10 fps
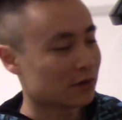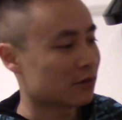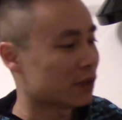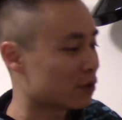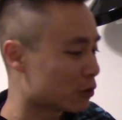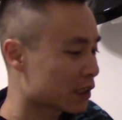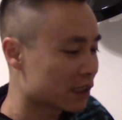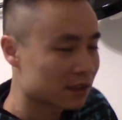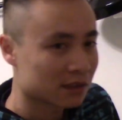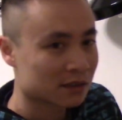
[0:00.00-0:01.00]
when you're
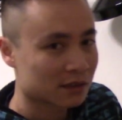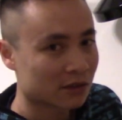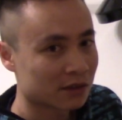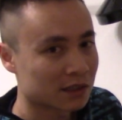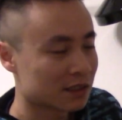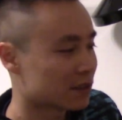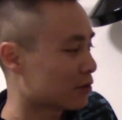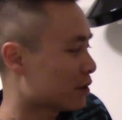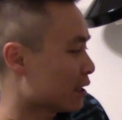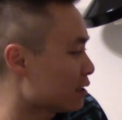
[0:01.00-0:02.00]
working on this,
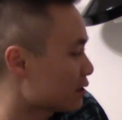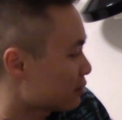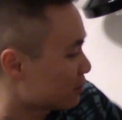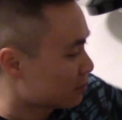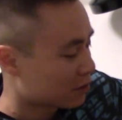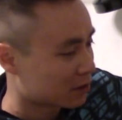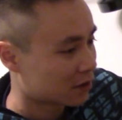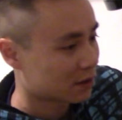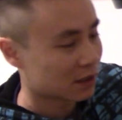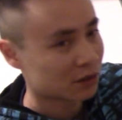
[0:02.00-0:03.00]
okay, or
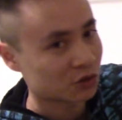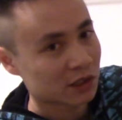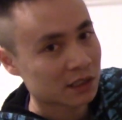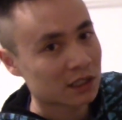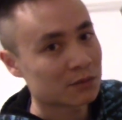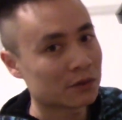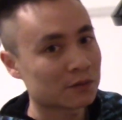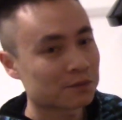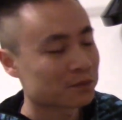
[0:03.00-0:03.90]
a drawing table,